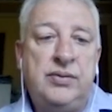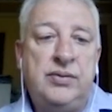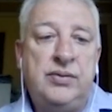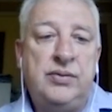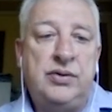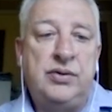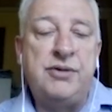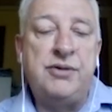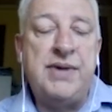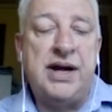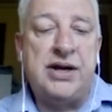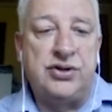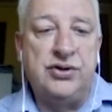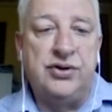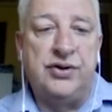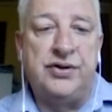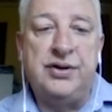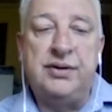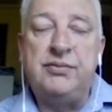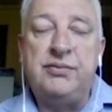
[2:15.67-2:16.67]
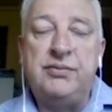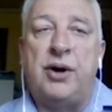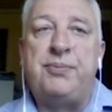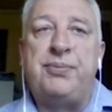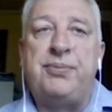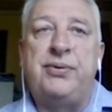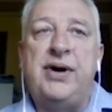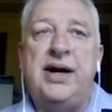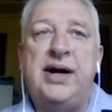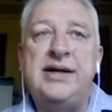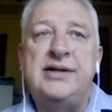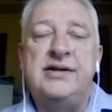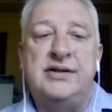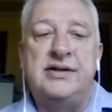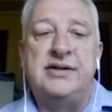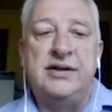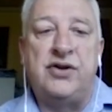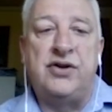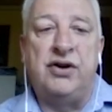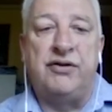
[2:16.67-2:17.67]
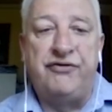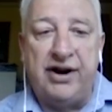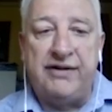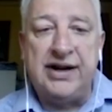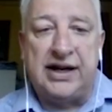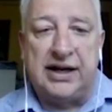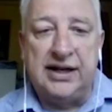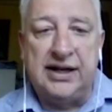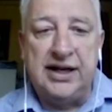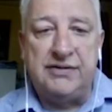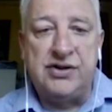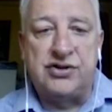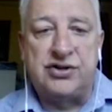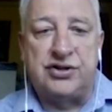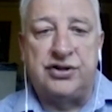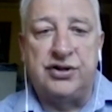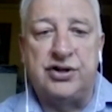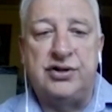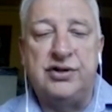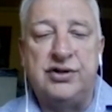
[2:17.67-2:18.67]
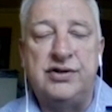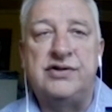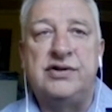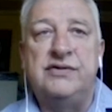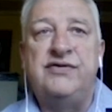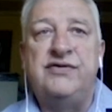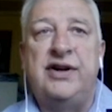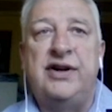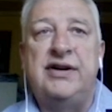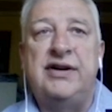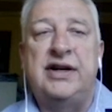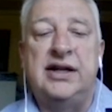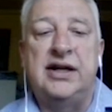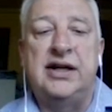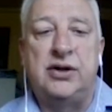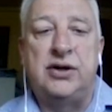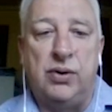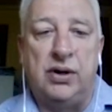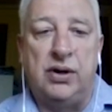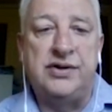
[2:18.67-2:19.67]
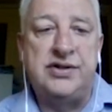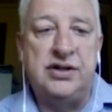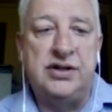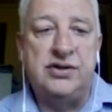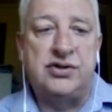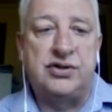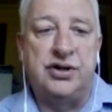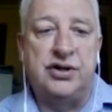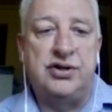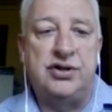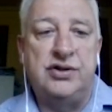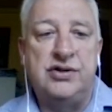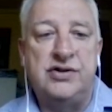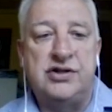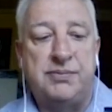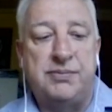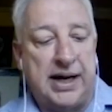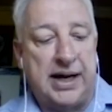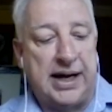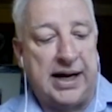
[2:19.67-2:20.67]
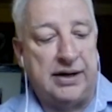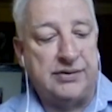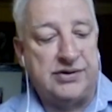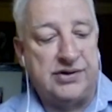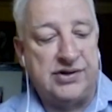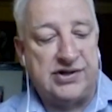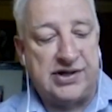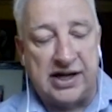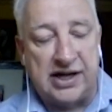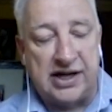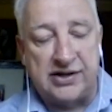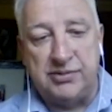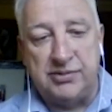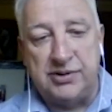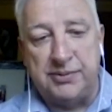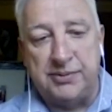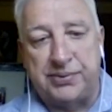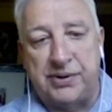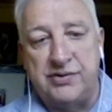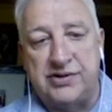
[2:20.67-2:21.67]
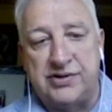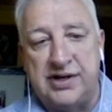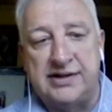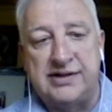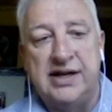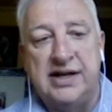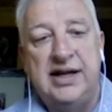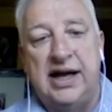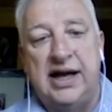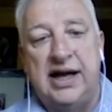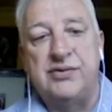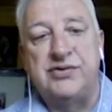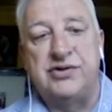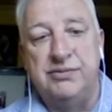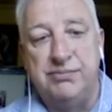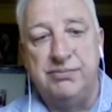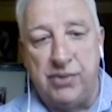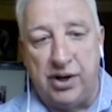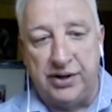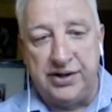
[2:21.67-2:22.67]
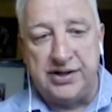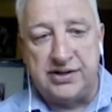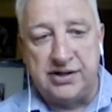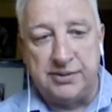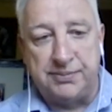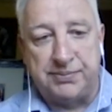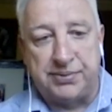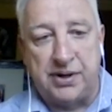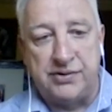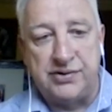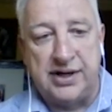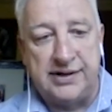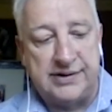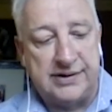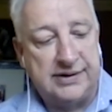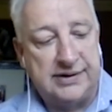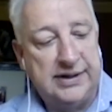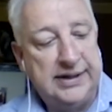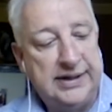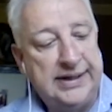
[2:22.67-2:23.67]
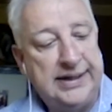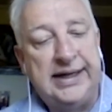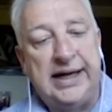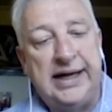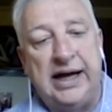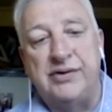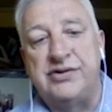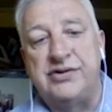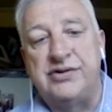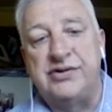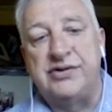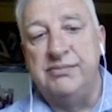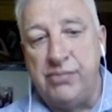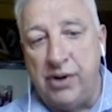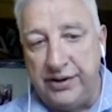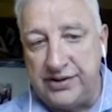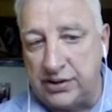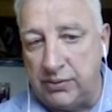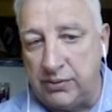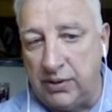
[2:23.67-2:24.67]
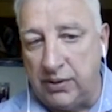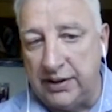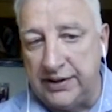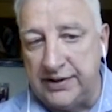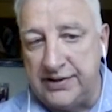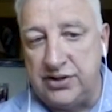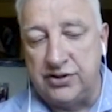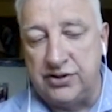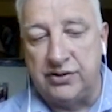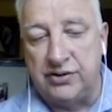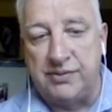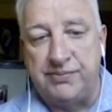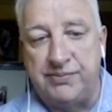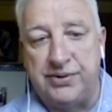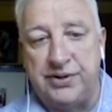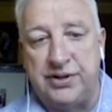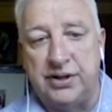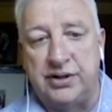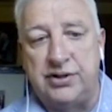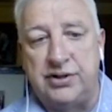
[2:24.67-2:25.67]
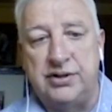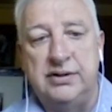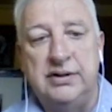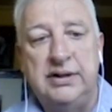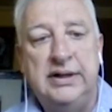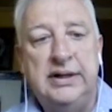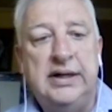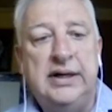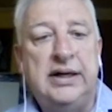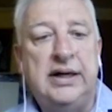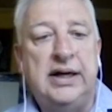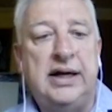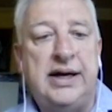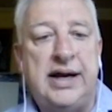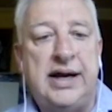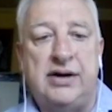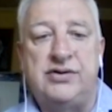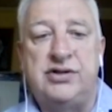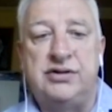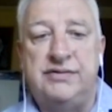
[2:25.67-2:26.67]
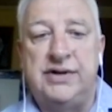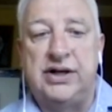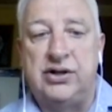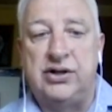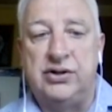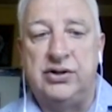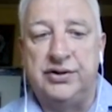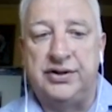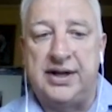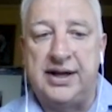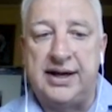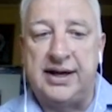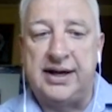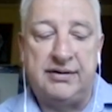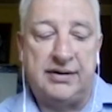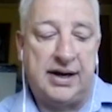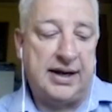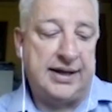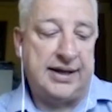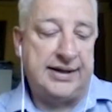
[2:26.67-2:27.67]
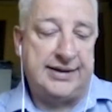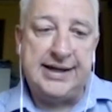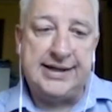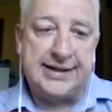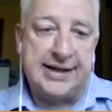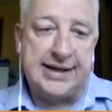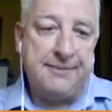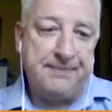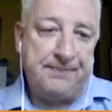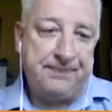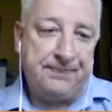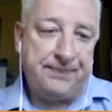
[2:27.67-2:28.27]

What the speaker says: We've got to make sure that operators have got very clear instructions and very clear quality instructions about how to set up the process, how to monitor the process, how to monitor quality during production, and how to record their data.